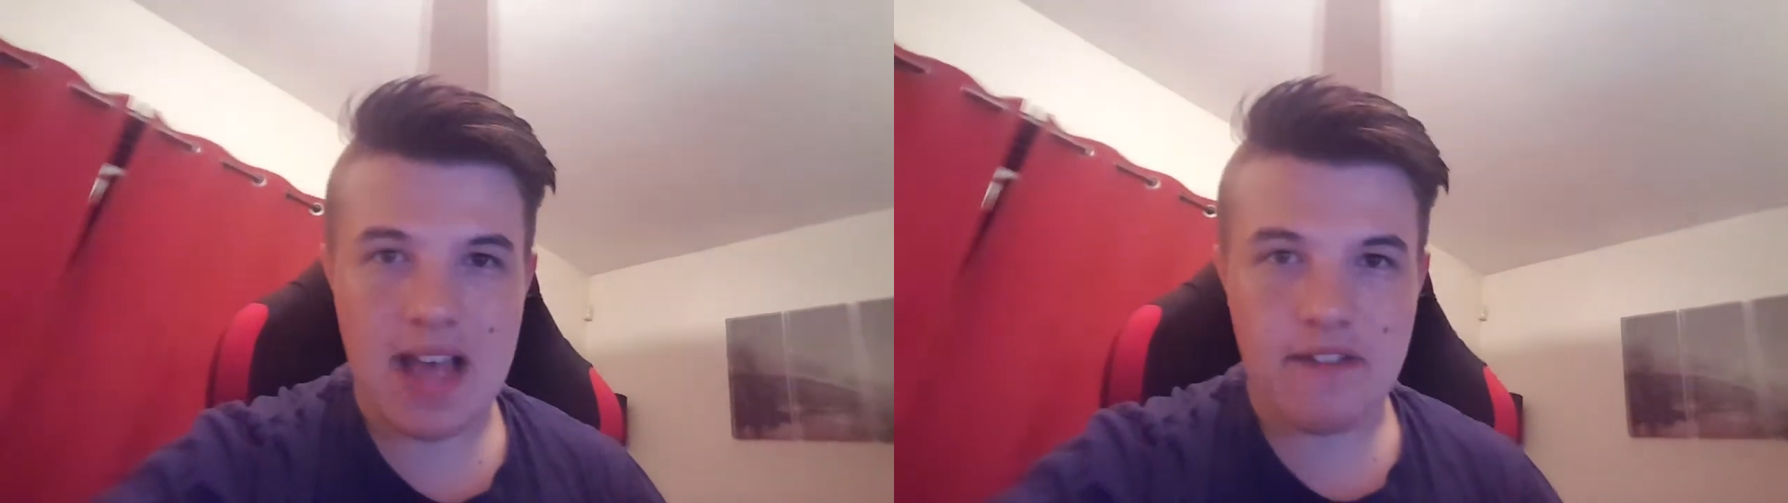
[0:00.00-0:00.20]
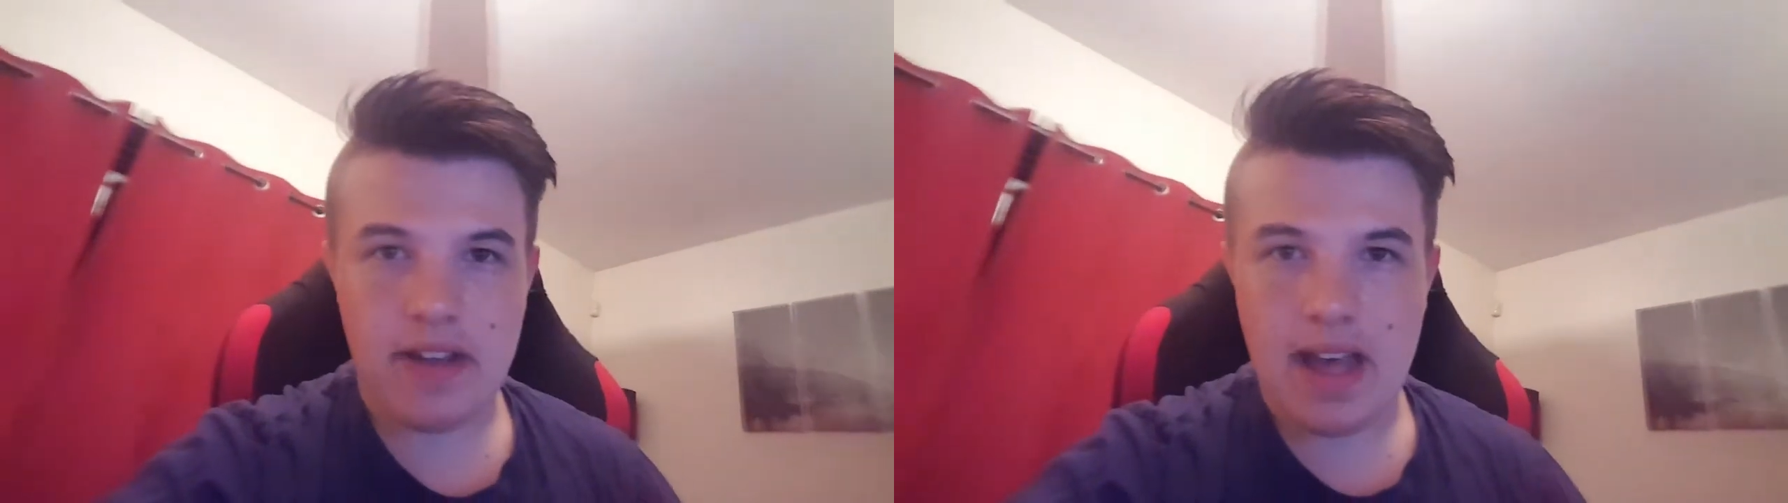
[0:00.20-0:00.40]

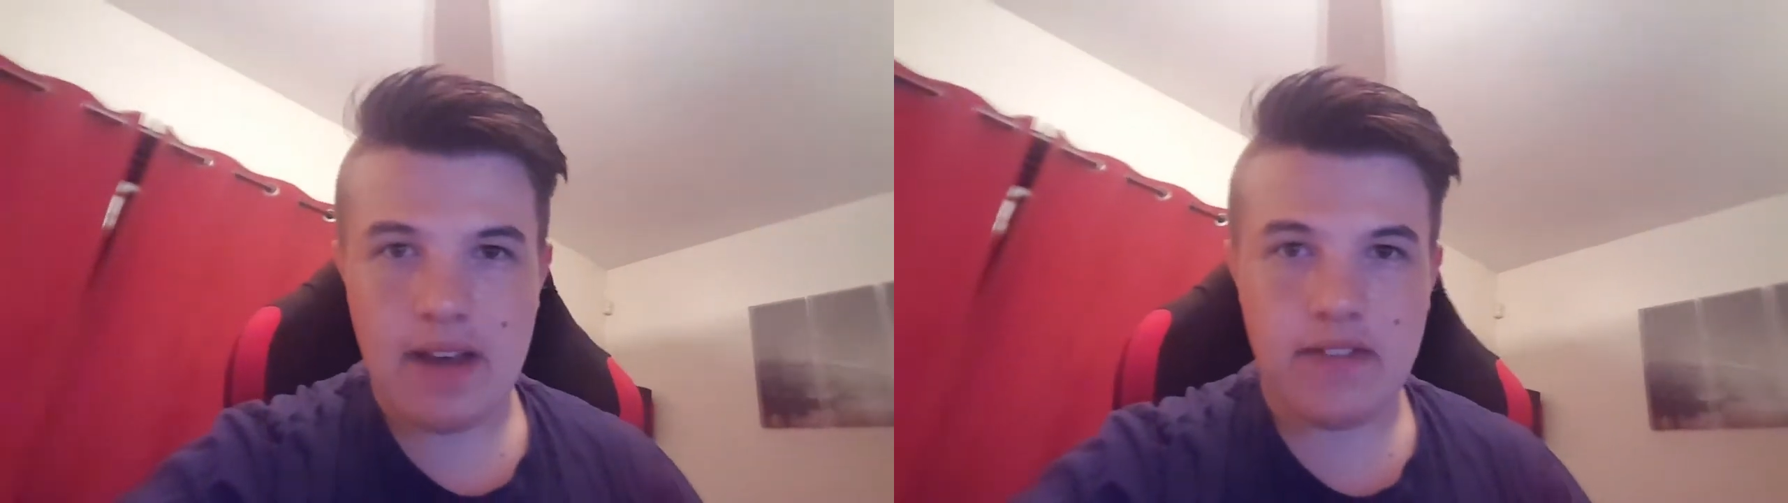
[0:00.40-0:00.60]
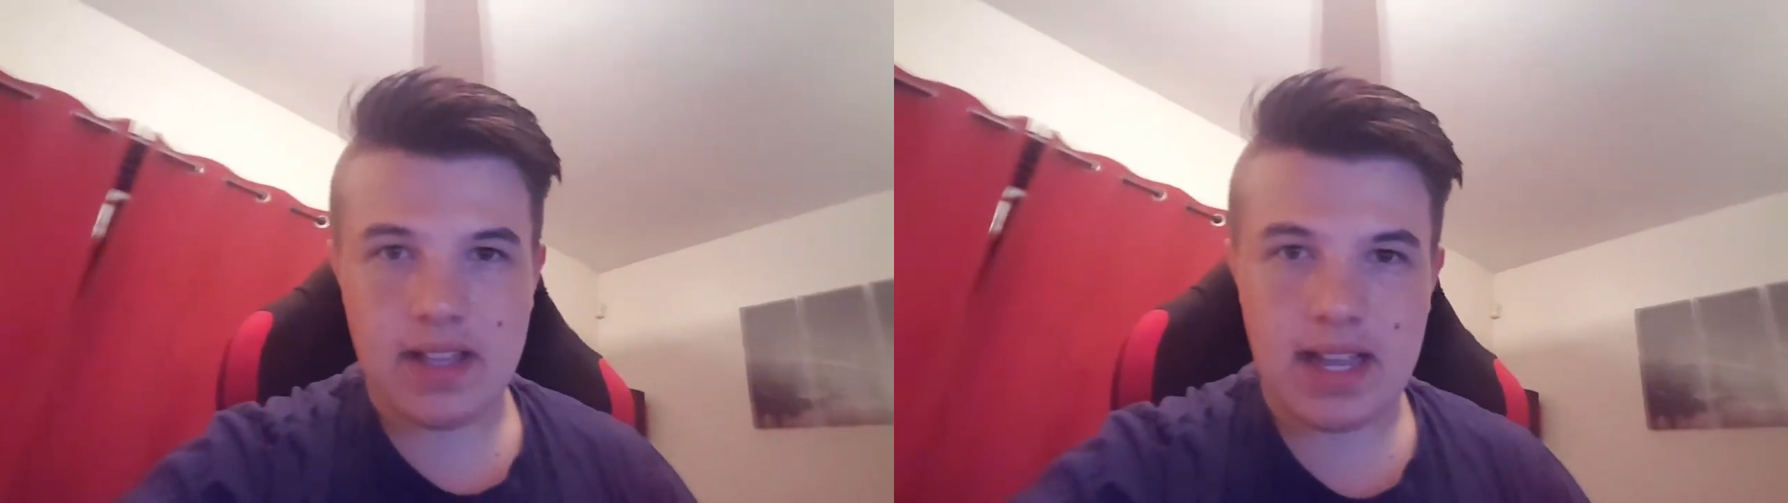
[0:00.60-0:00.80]

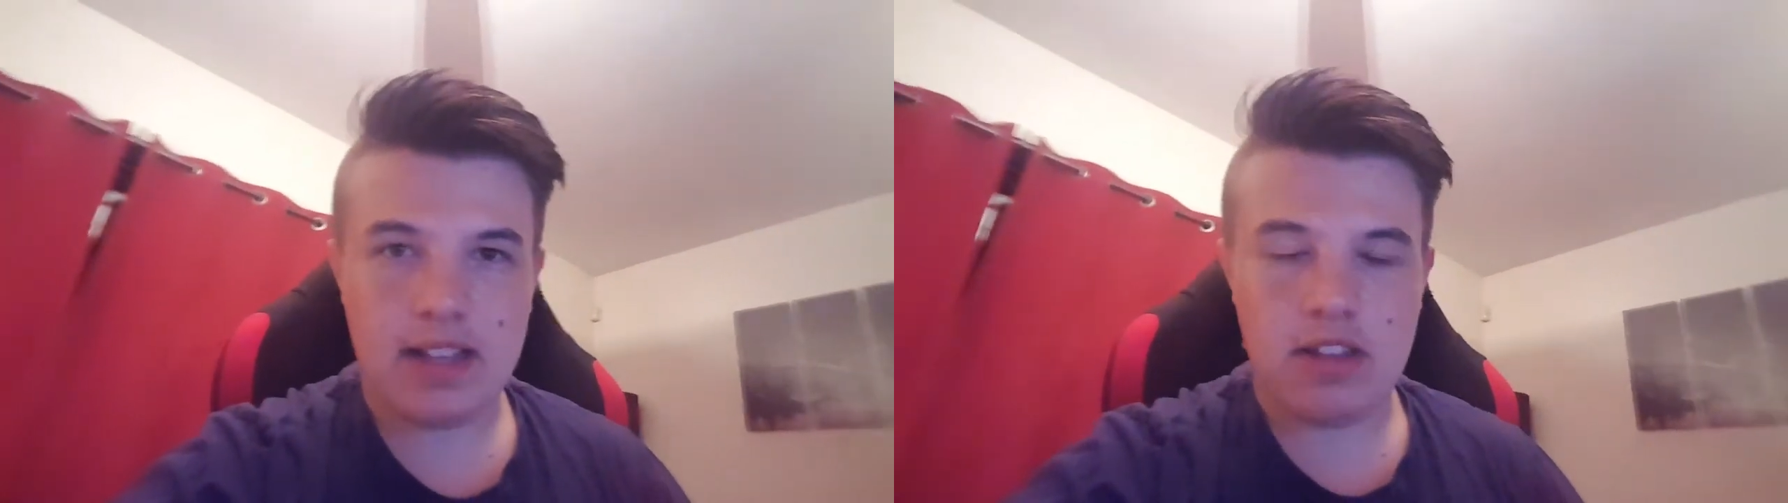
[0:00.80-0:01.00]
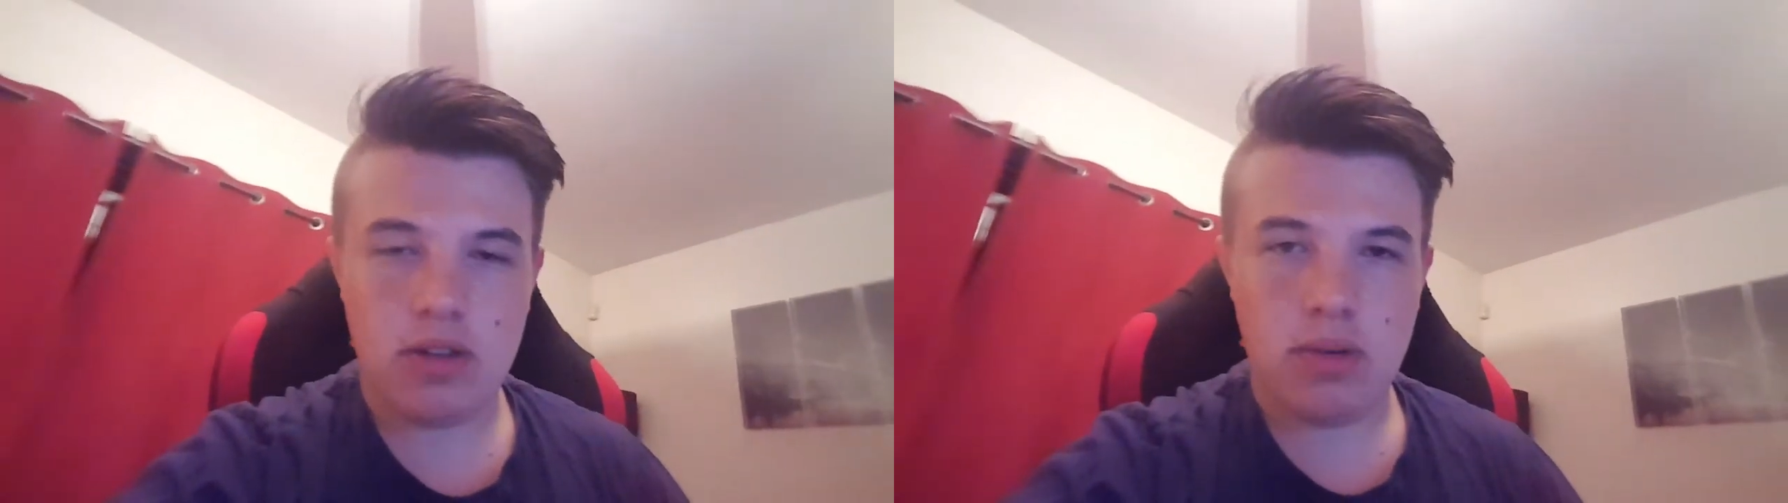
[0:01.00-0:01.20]
ever
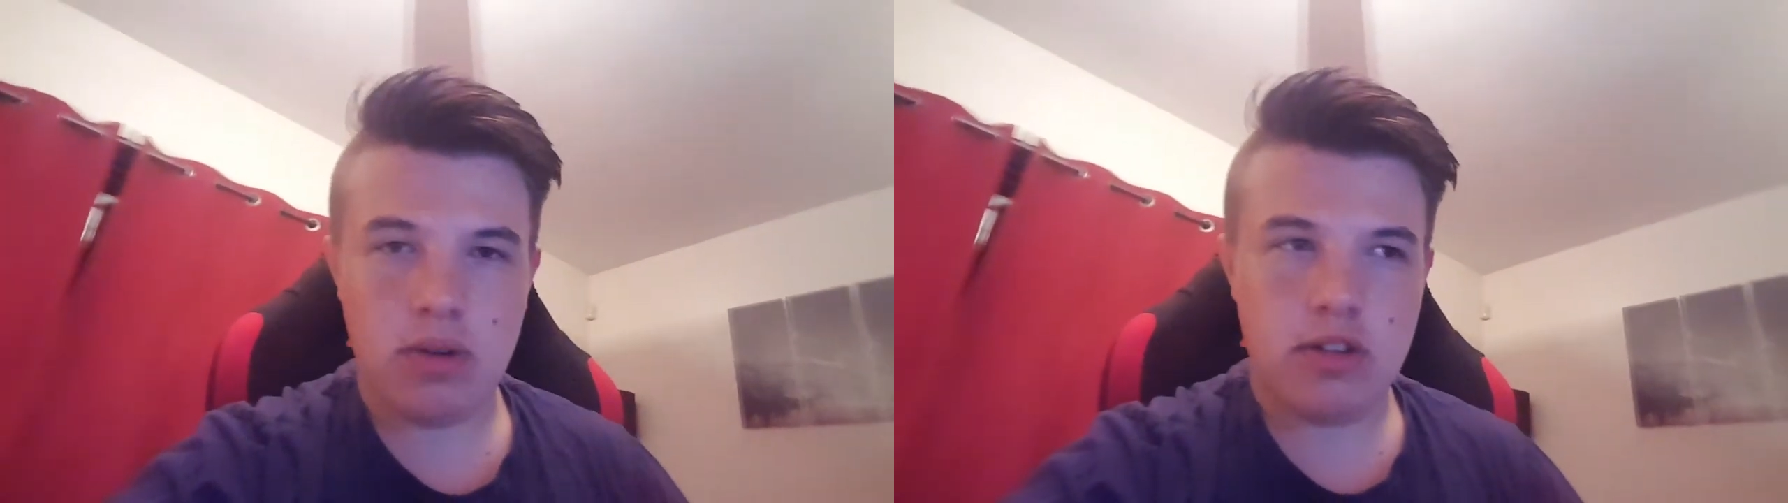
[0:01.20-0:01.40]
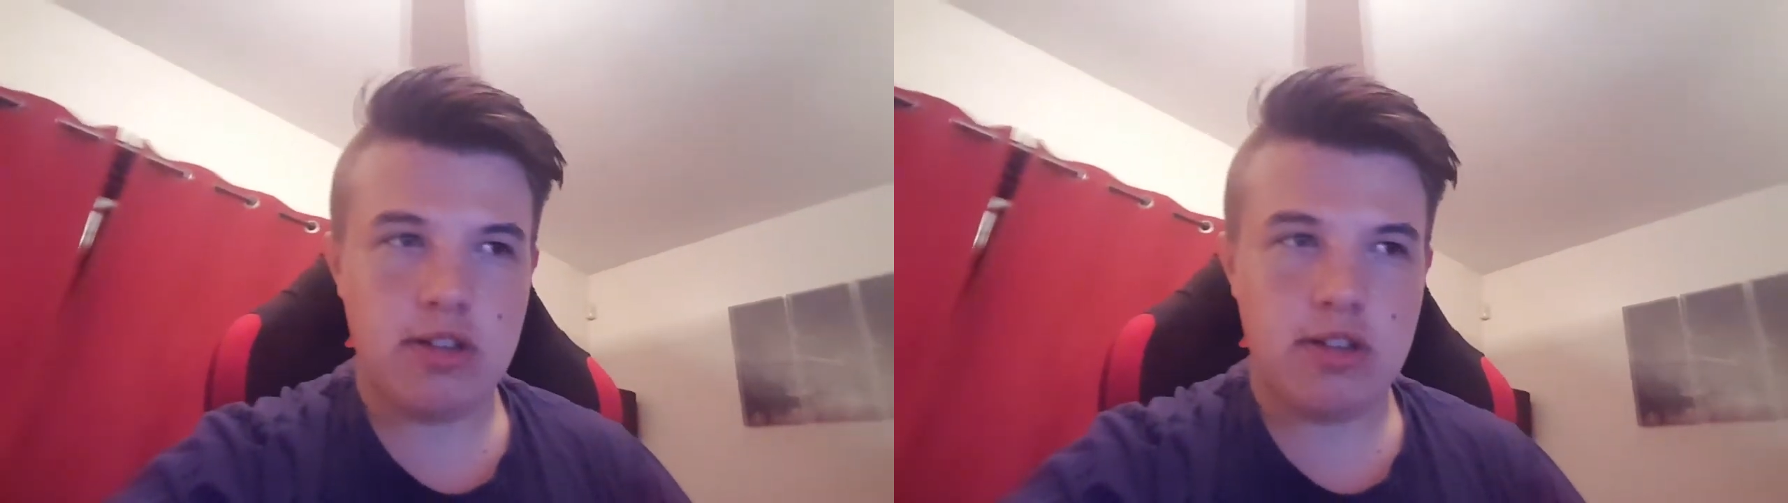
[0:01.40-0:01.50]
tattoo